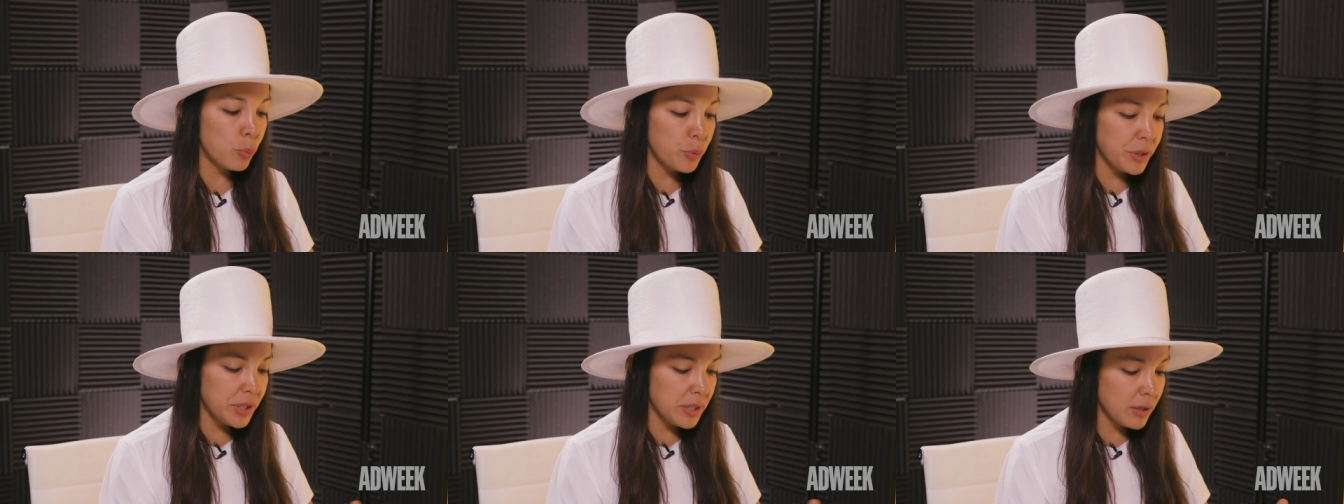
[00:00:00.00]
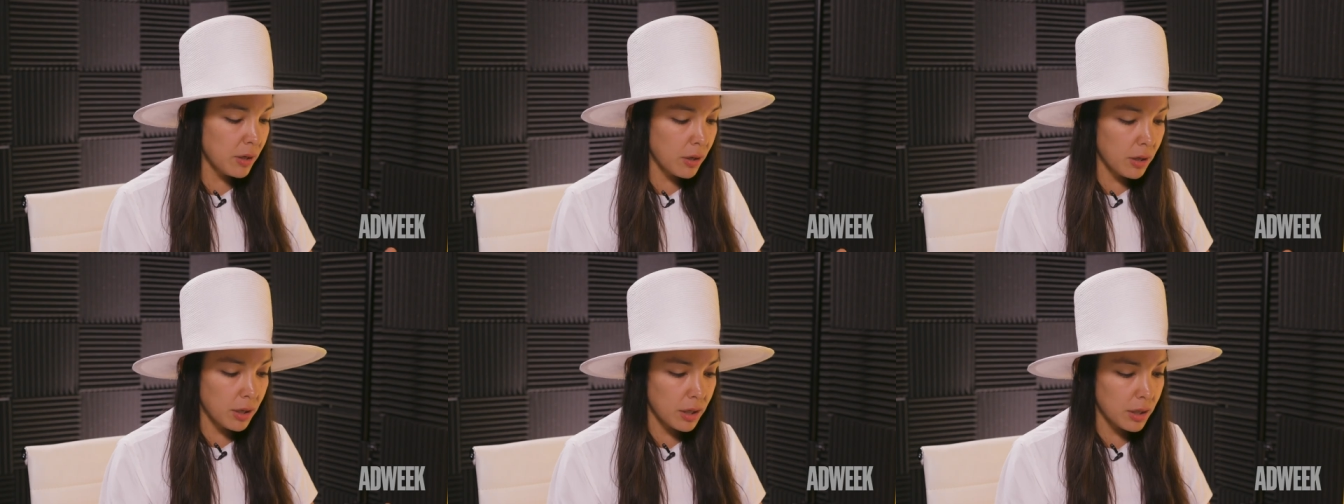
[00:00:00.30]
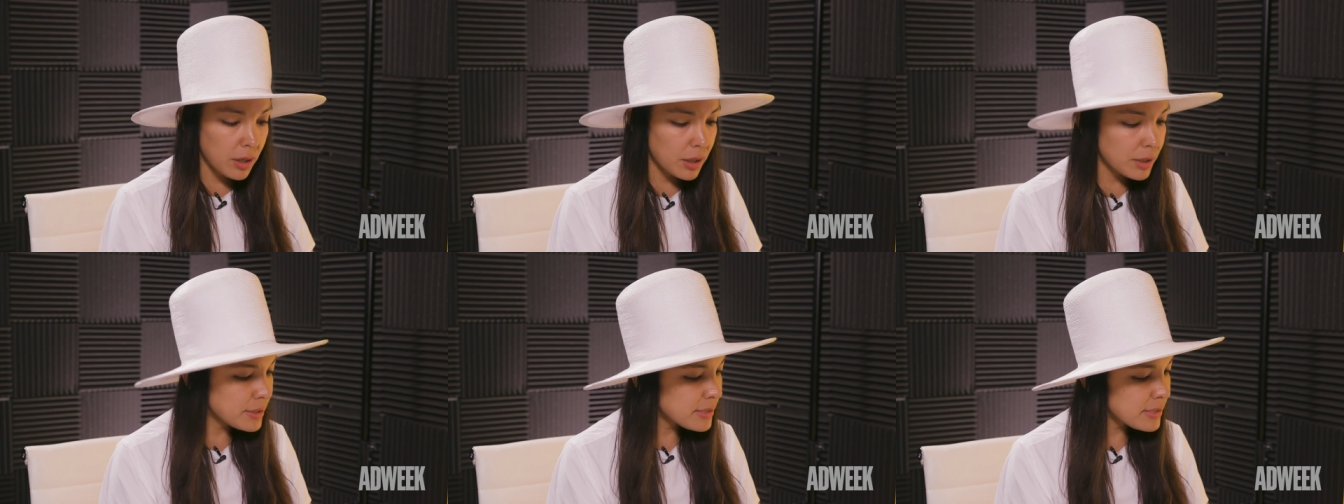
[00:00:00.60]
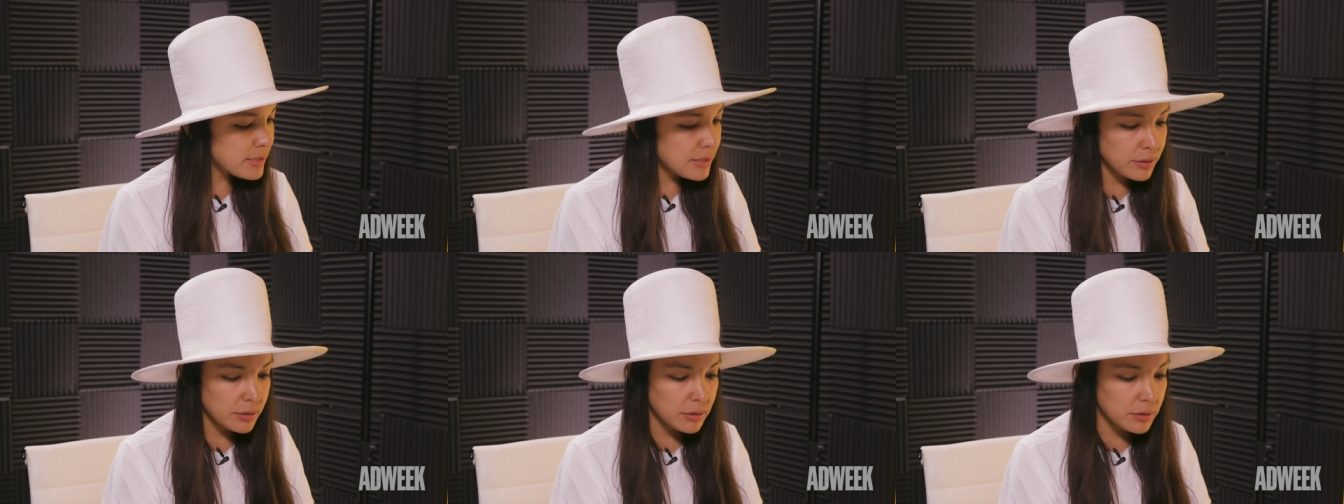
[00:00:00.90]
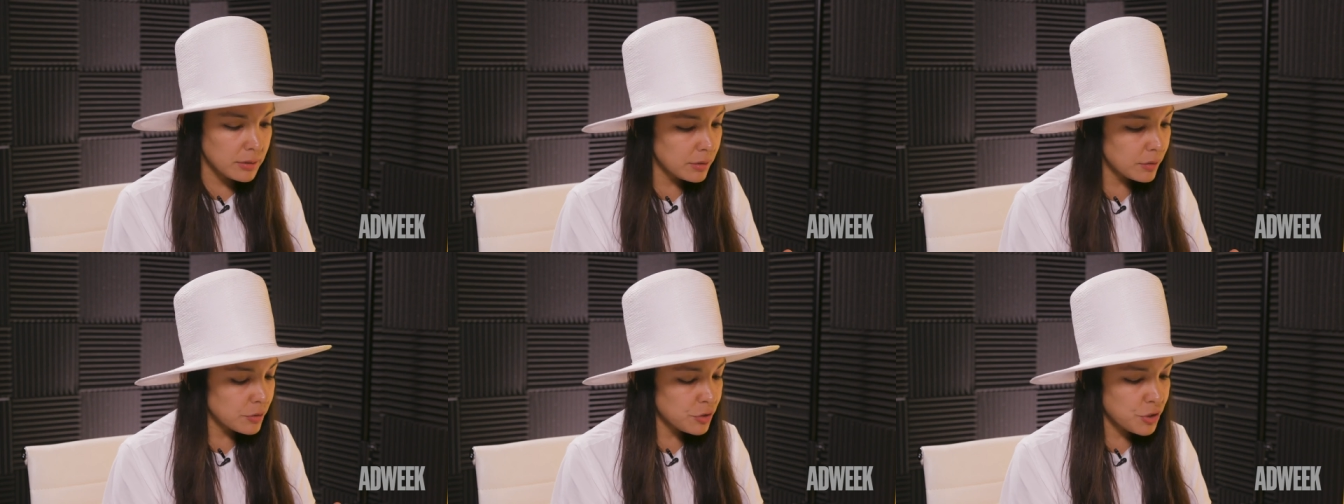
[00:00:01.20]
We are
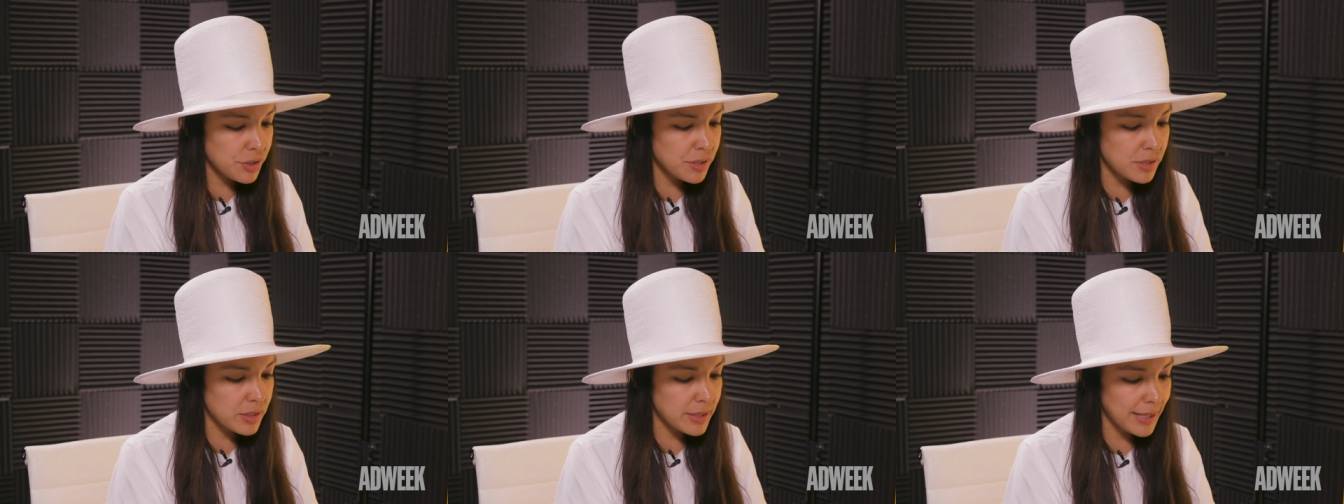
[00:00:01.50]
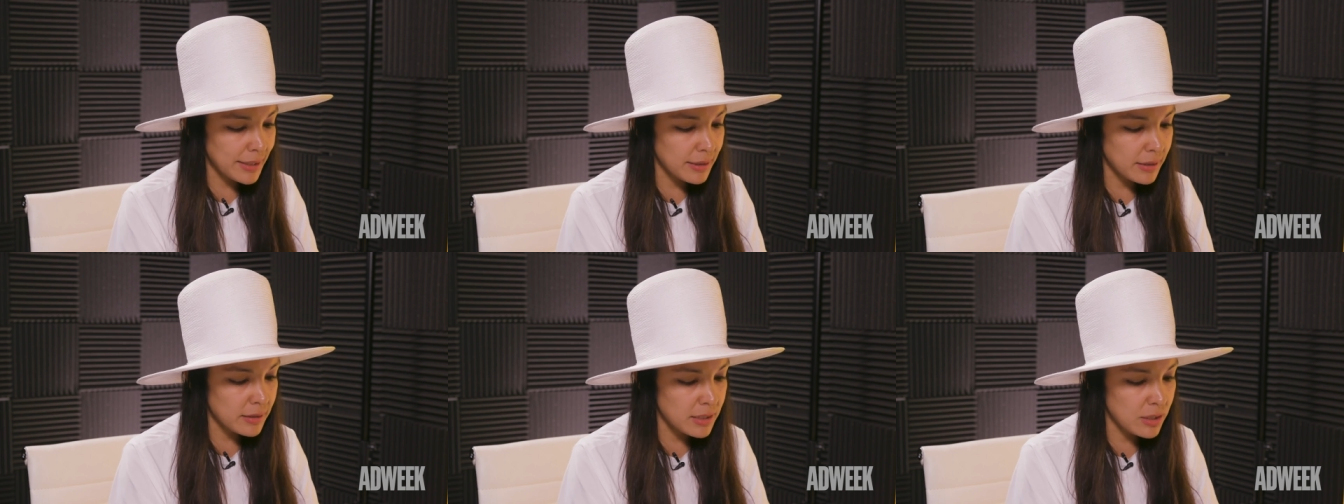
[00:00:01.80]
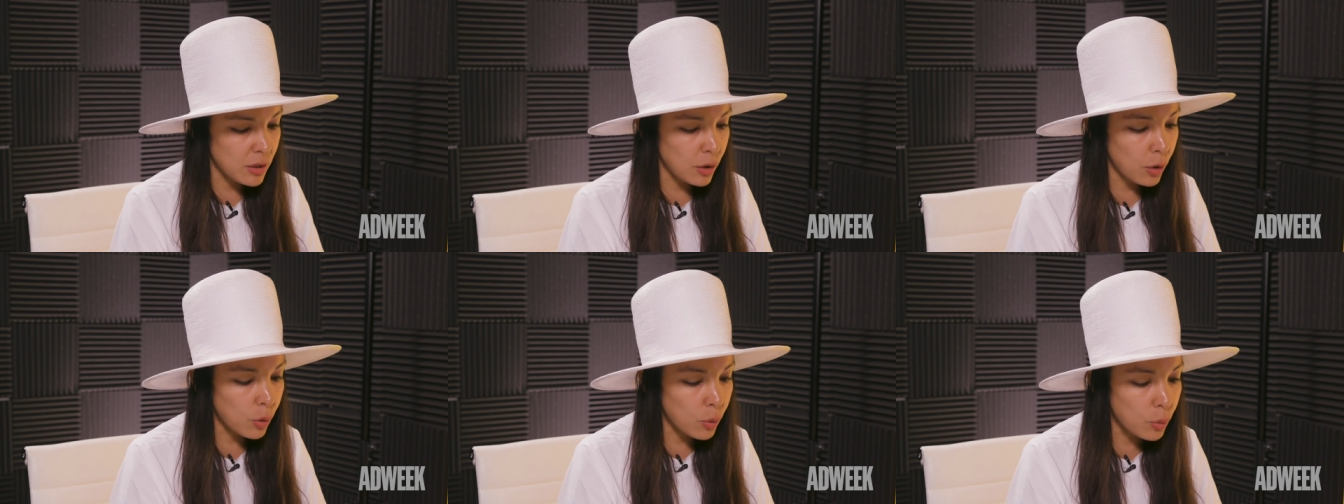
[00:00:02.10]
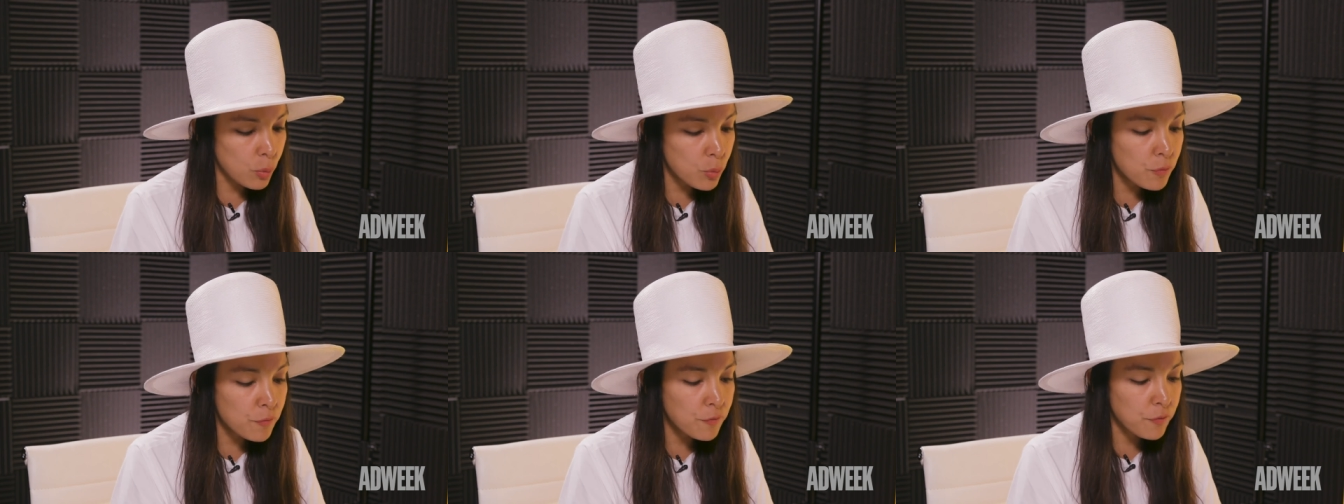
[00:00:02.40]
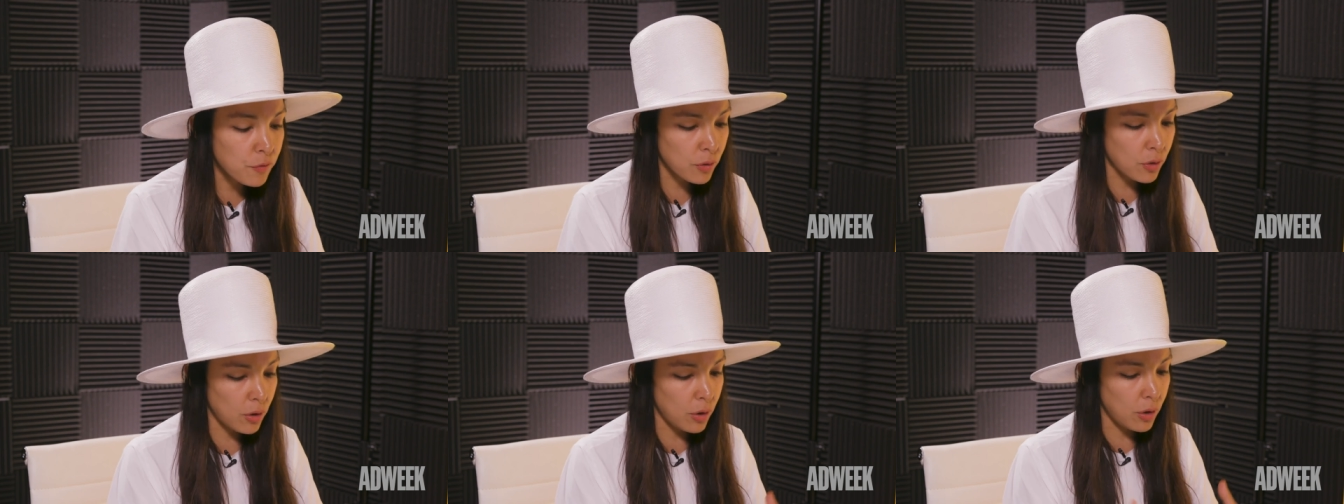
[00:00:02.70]
still just getting the
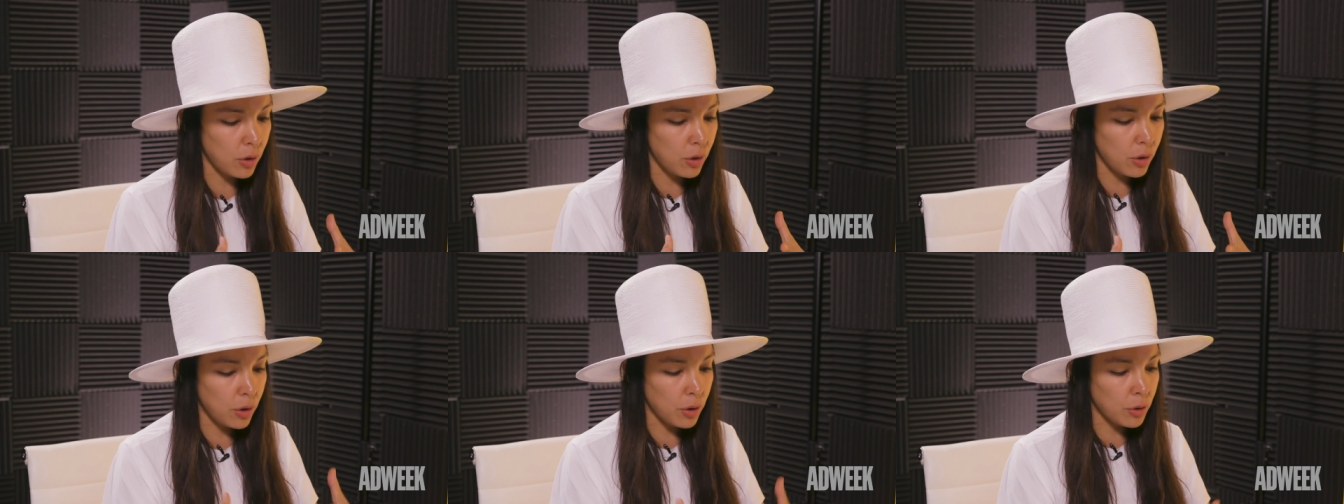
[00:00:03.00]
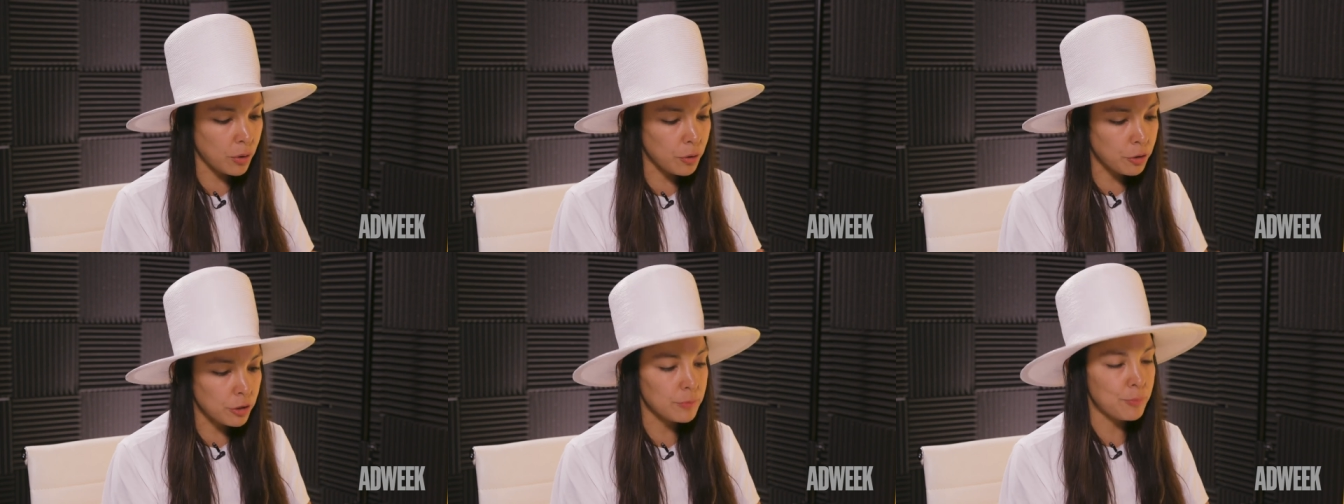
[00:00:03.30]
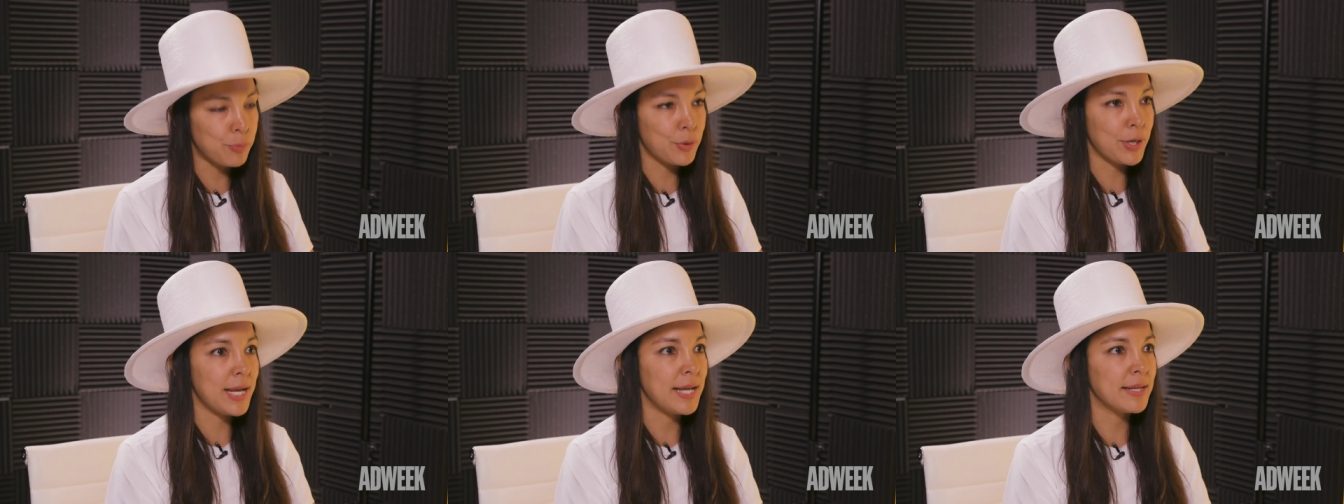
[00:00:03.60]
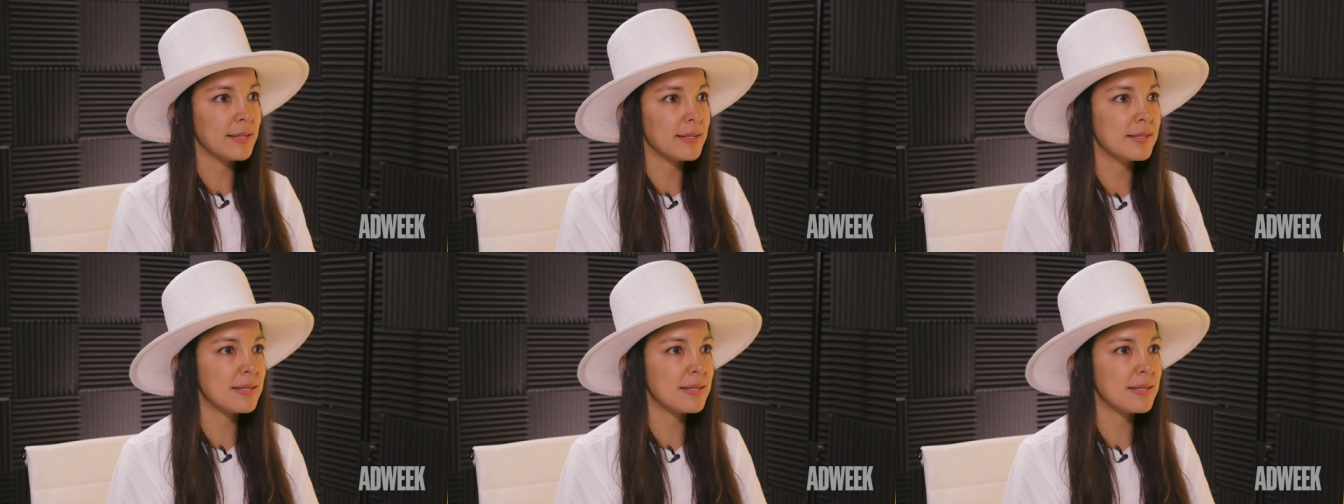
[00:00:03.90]
overall brand